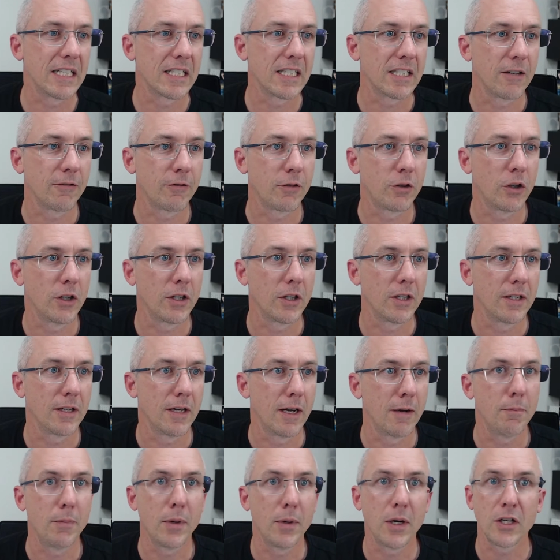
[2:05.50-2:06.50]
is I've got
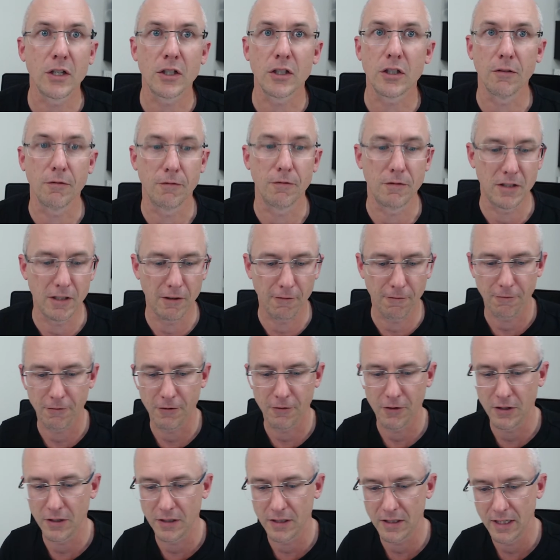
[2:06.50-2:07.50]
a bunch of
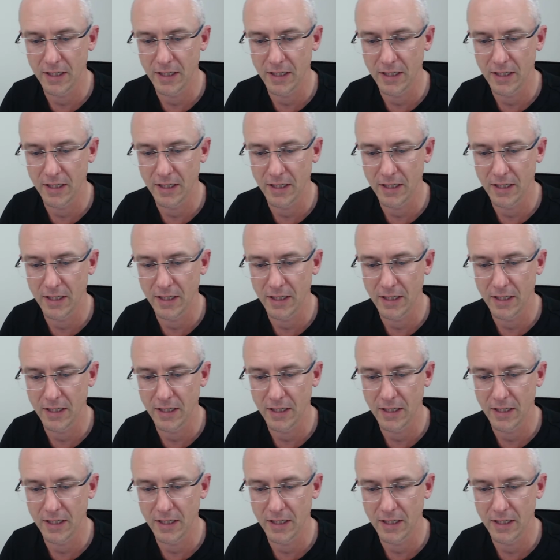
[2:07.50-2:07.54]
different